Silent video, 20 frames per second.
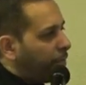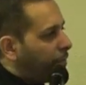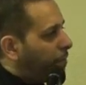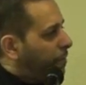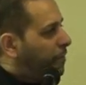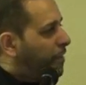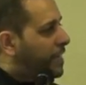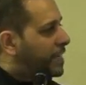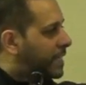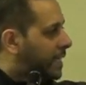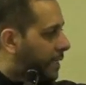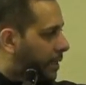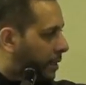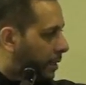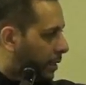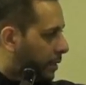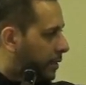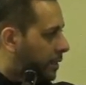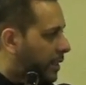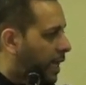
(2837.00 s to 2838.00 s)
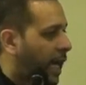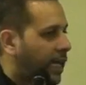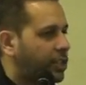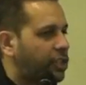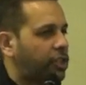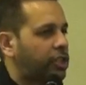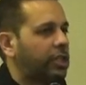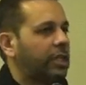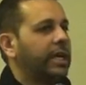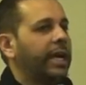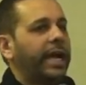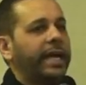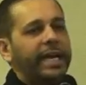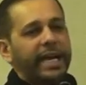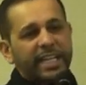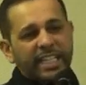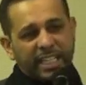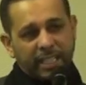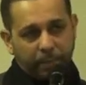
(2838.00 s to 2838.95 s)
That physical touch